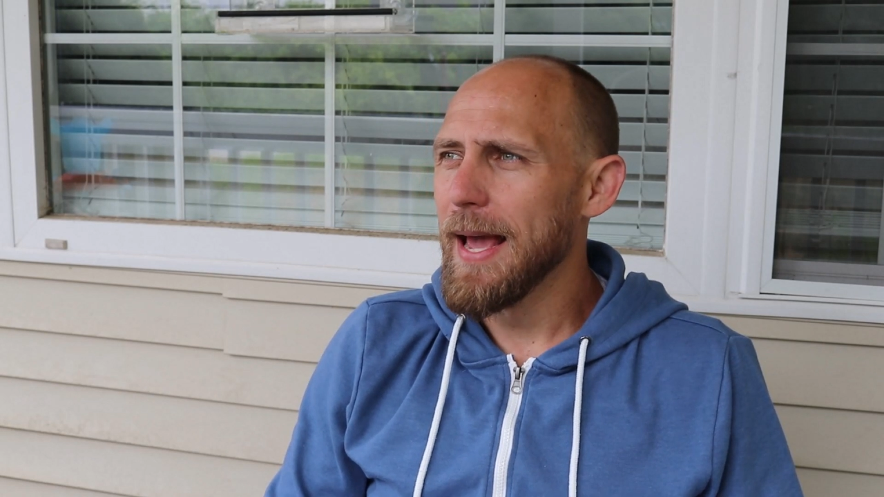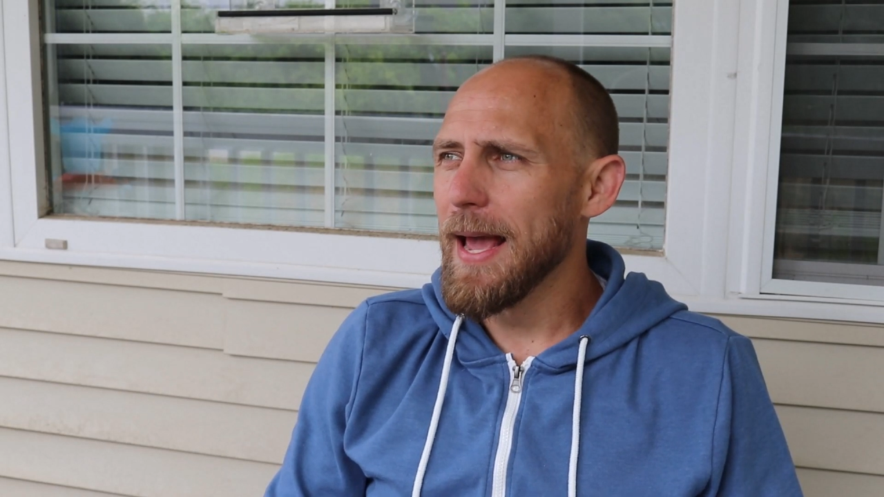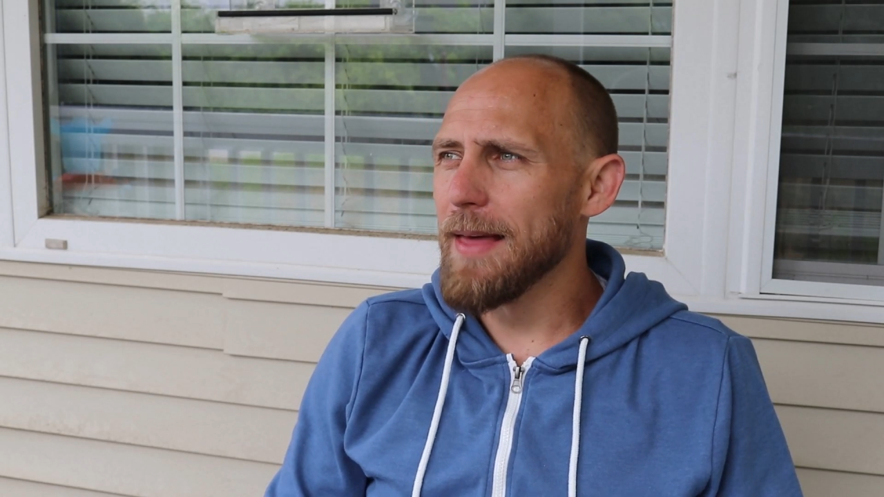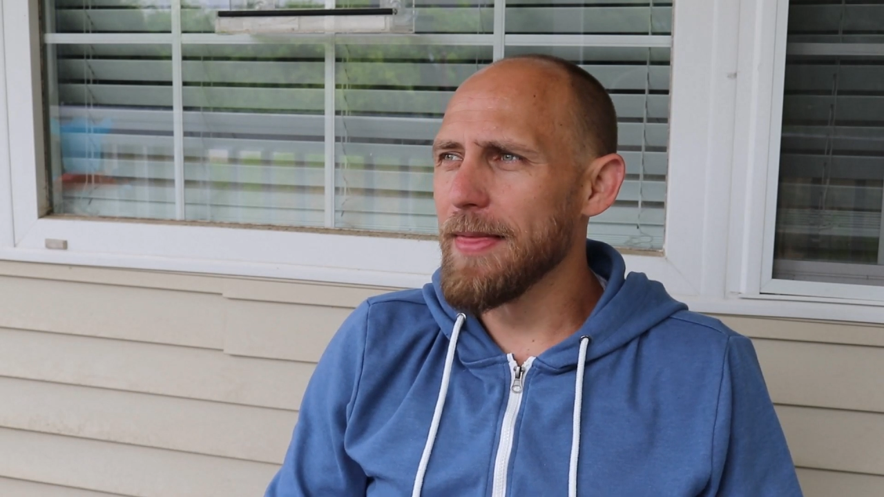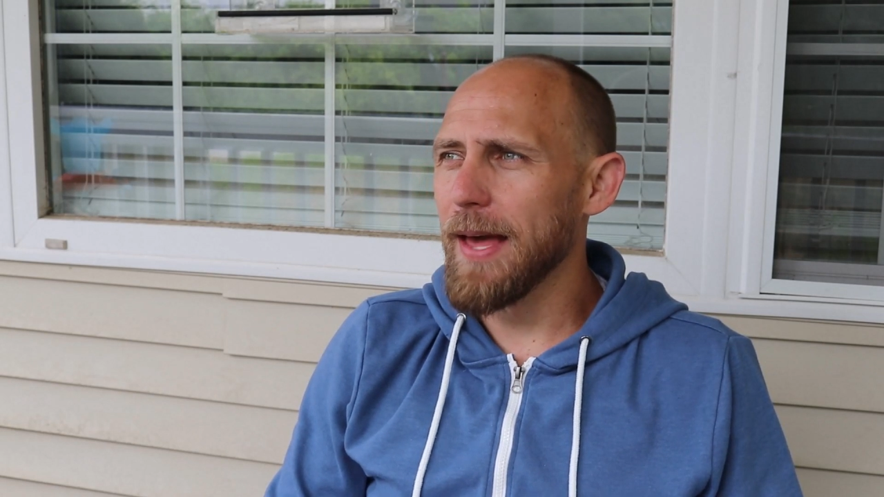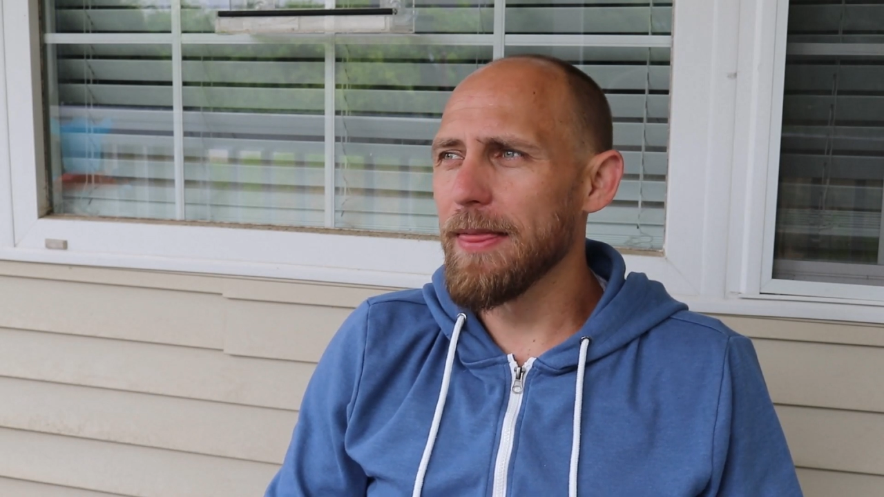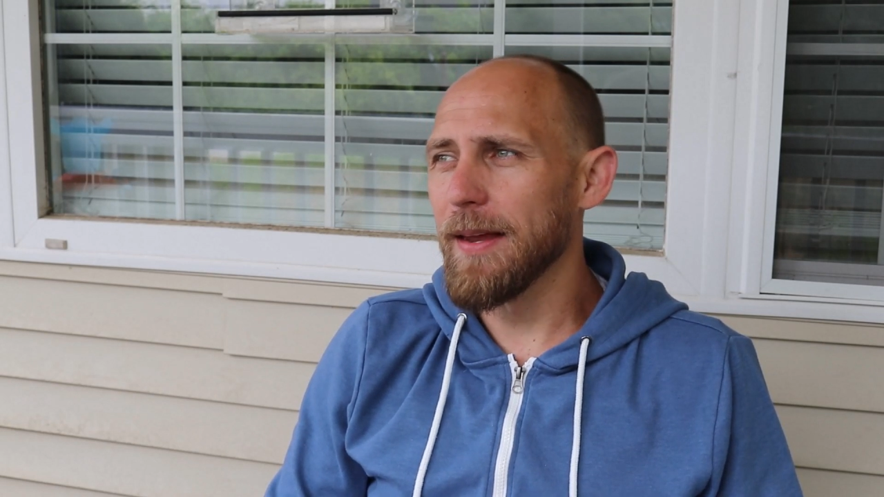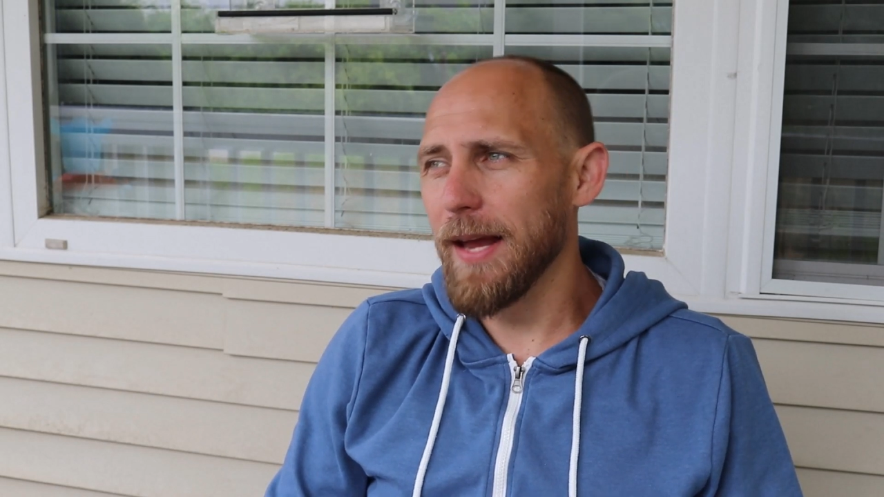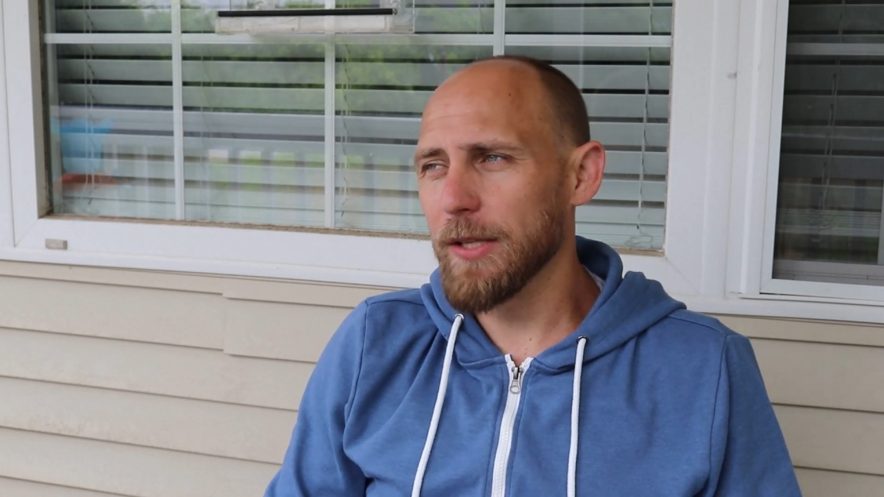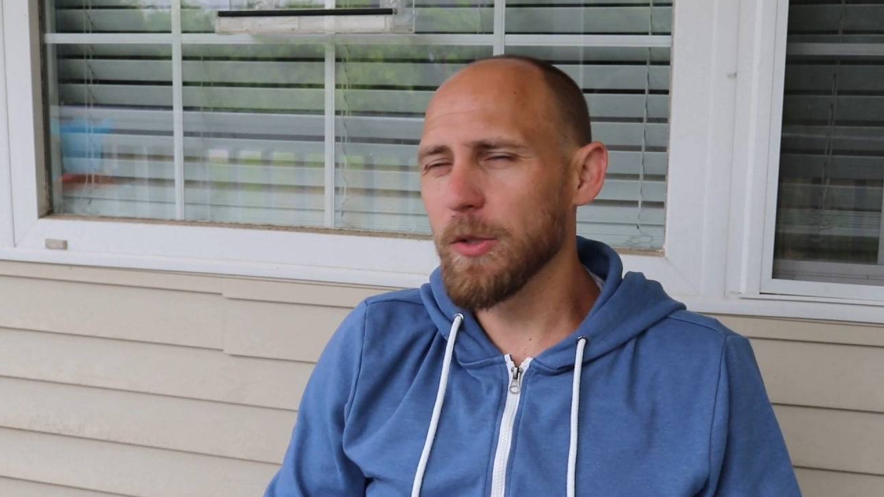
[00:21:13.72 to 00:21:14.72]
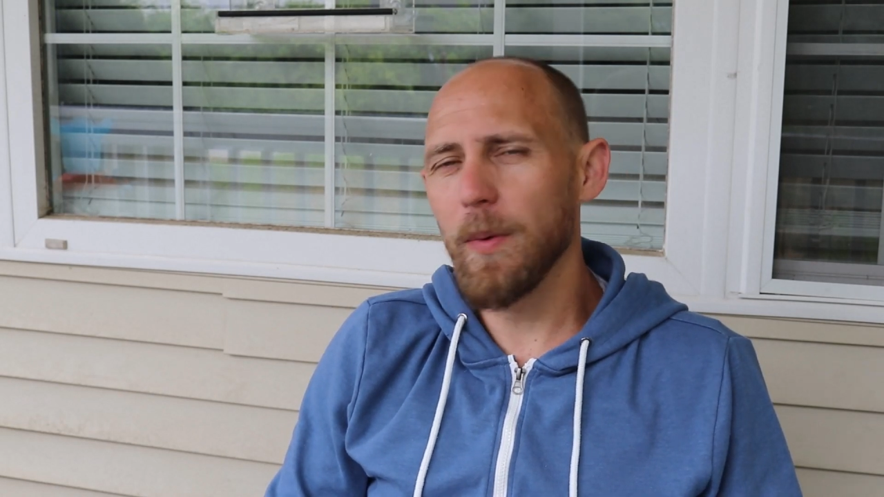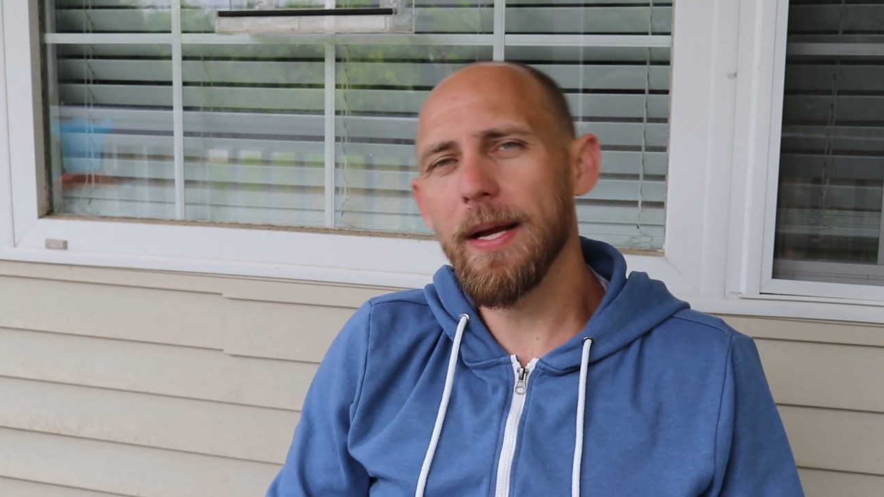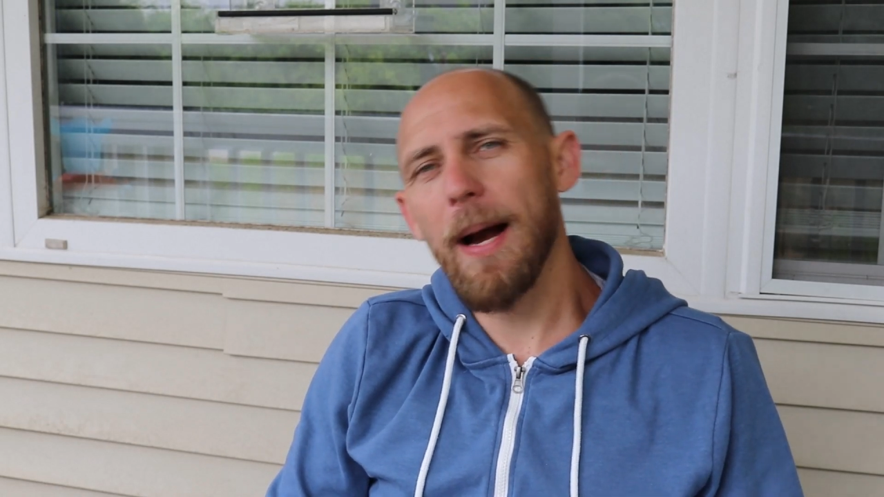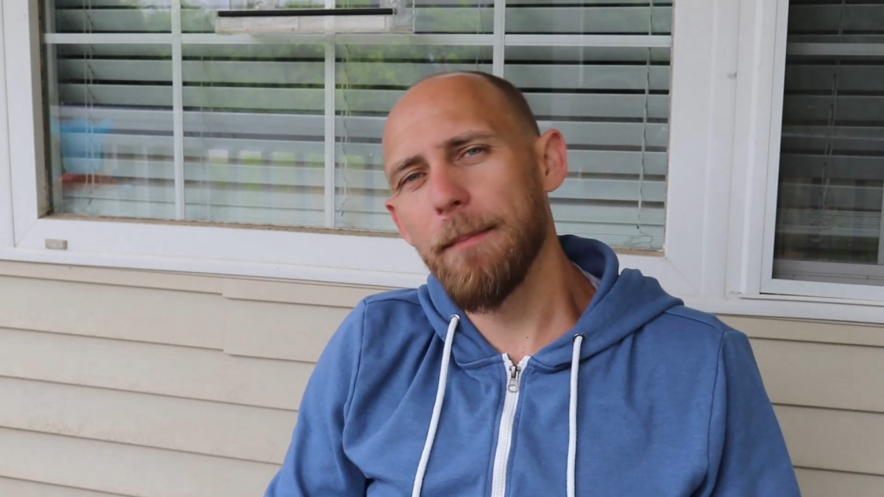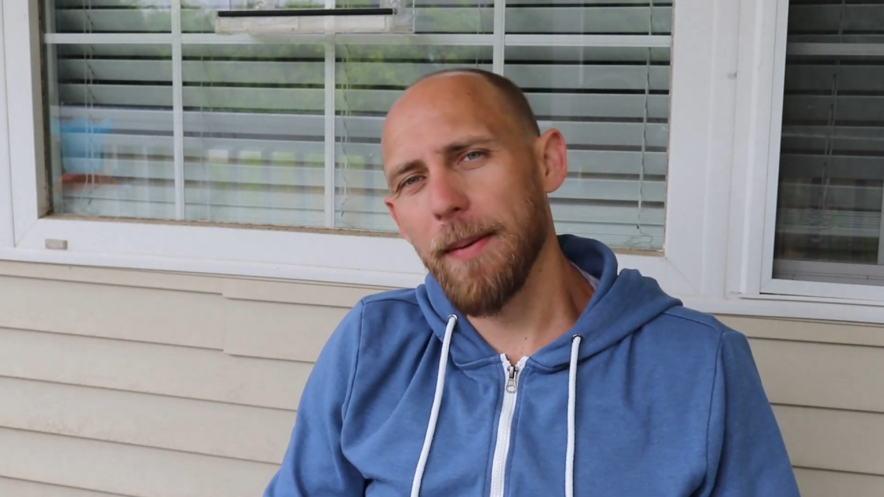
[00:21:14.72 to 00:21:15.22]
And then the next
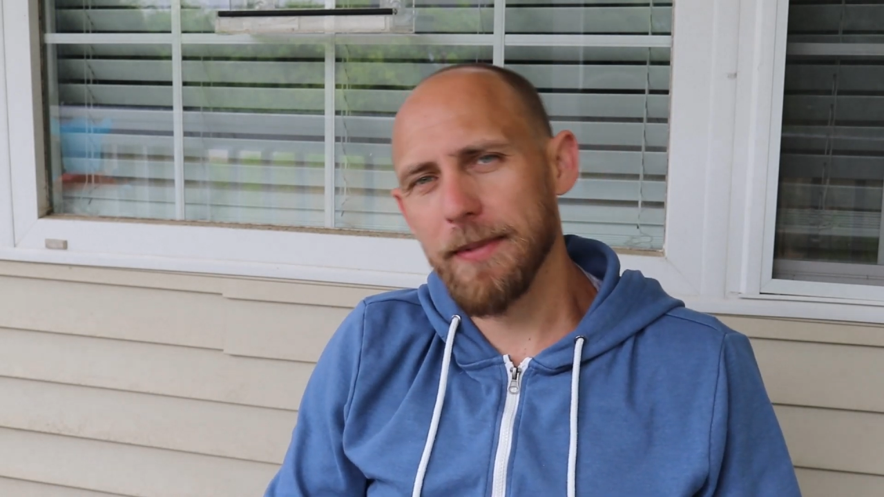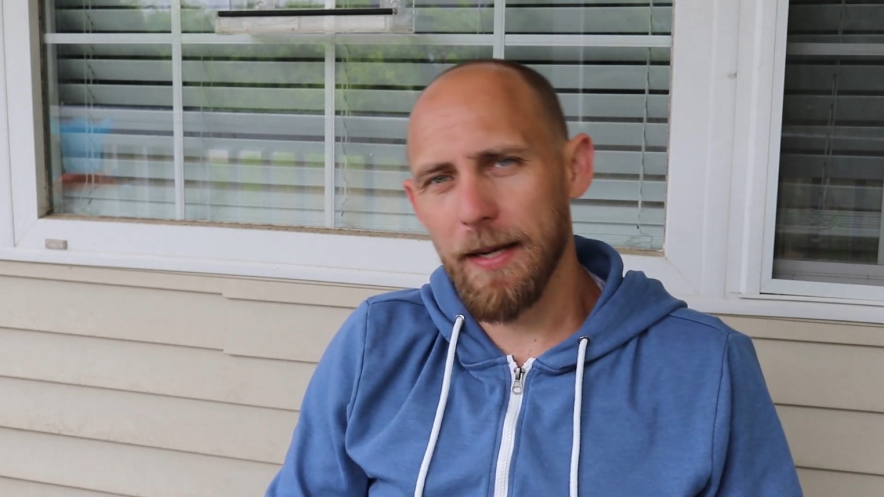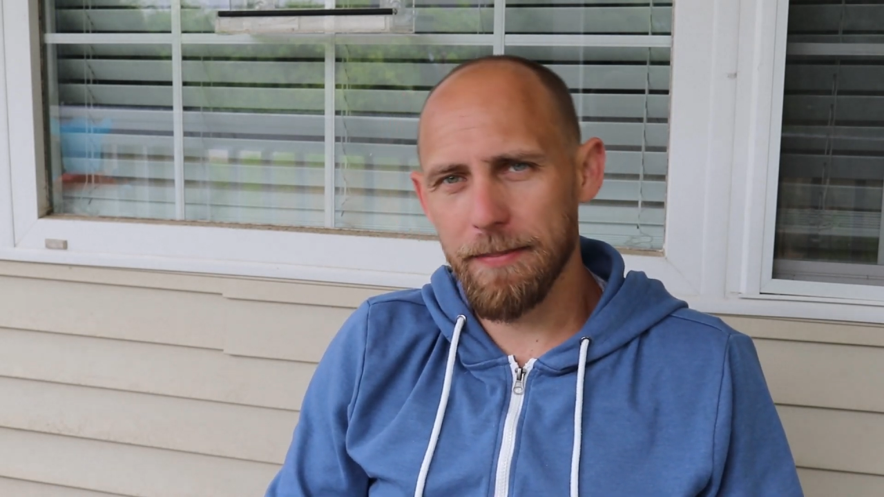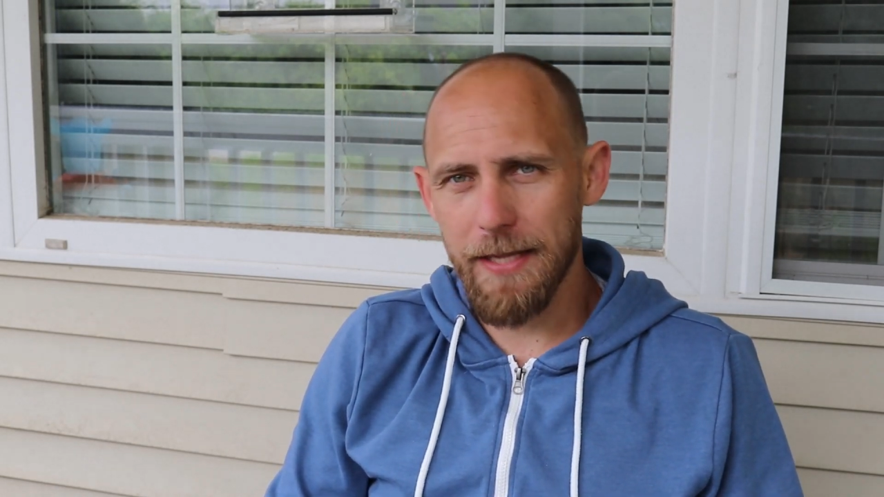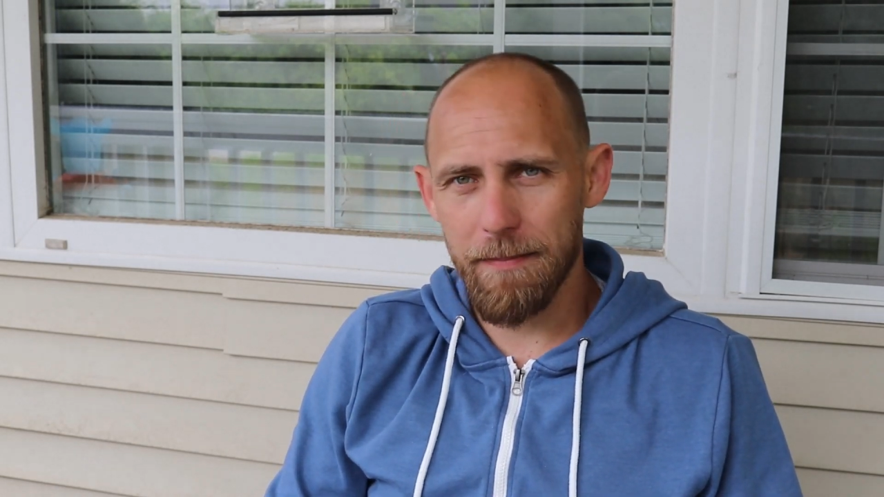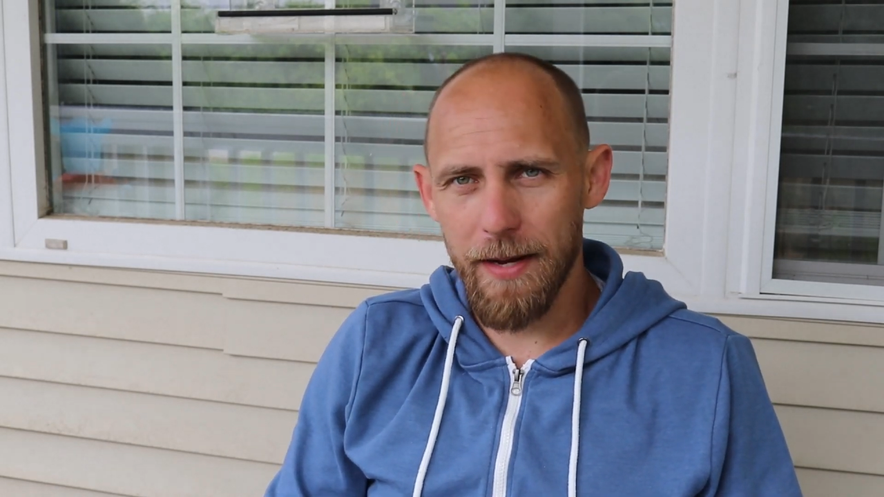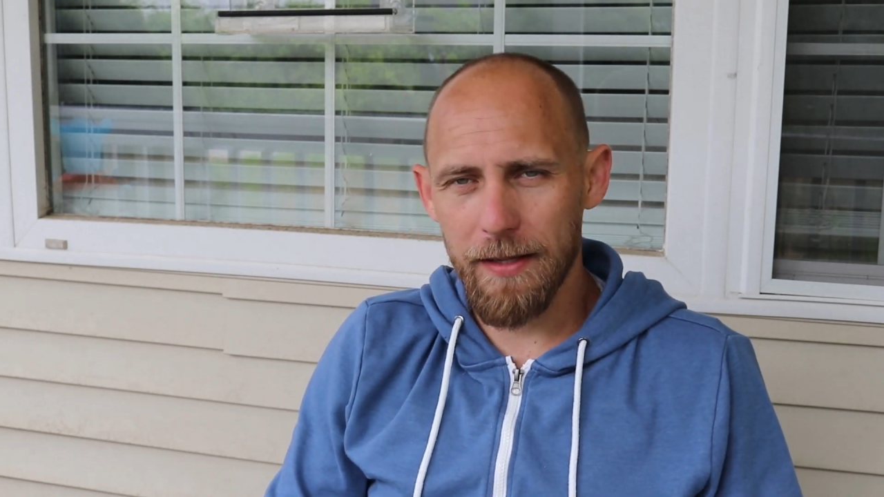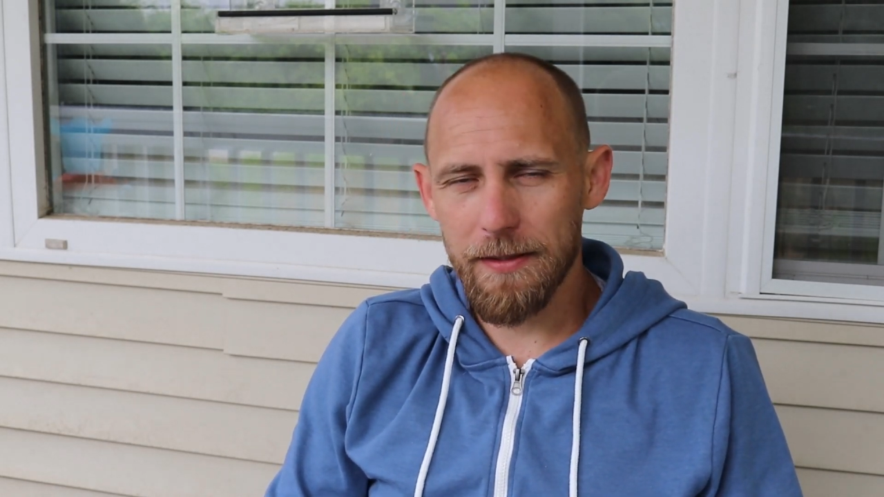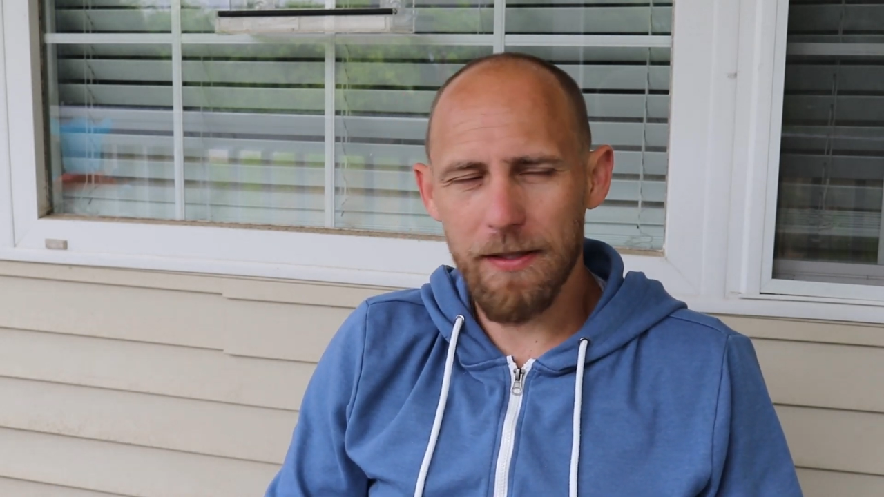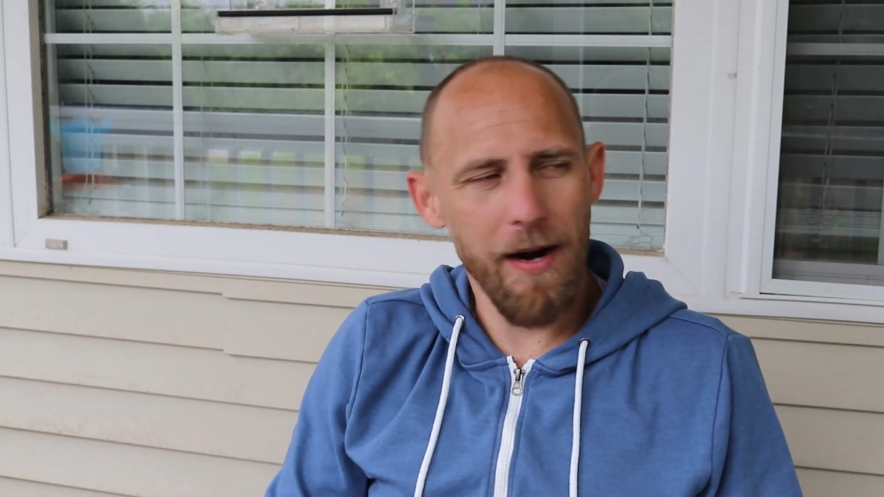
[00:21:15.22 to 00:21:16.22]
week I bumped it up 10 minutes.